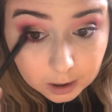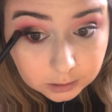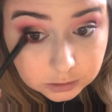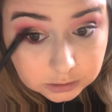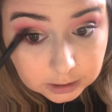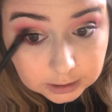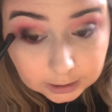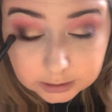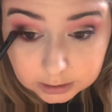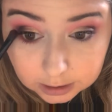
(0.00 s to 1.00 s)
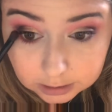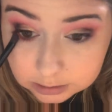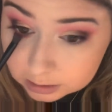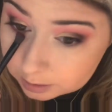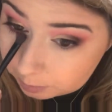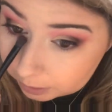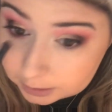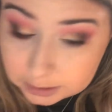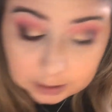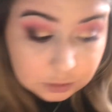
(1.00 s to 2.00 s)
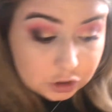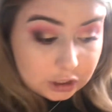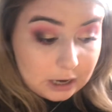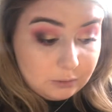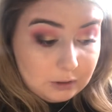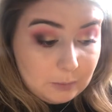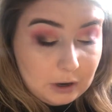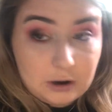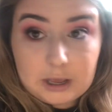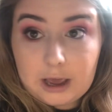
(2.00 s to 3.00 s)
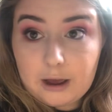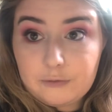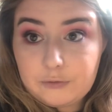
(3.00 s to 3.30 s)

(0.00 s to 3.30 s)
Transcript: I'm just connecting it to the blended out shadow that we already have.